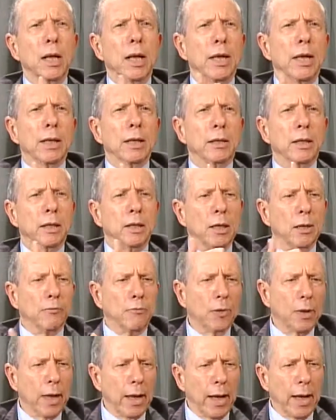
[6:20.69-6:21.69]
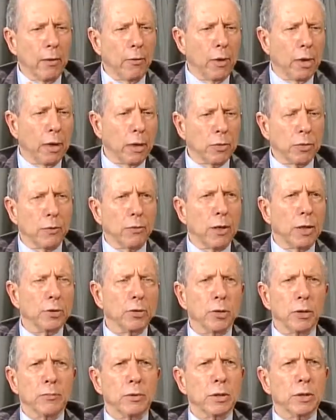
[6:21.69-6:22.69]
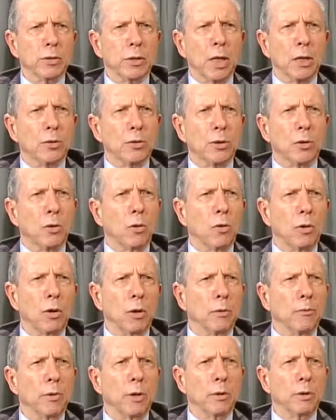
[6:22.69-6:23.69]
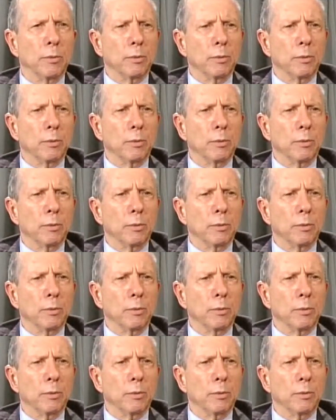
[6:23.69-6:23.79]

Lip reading: in the different areas of our civilization, all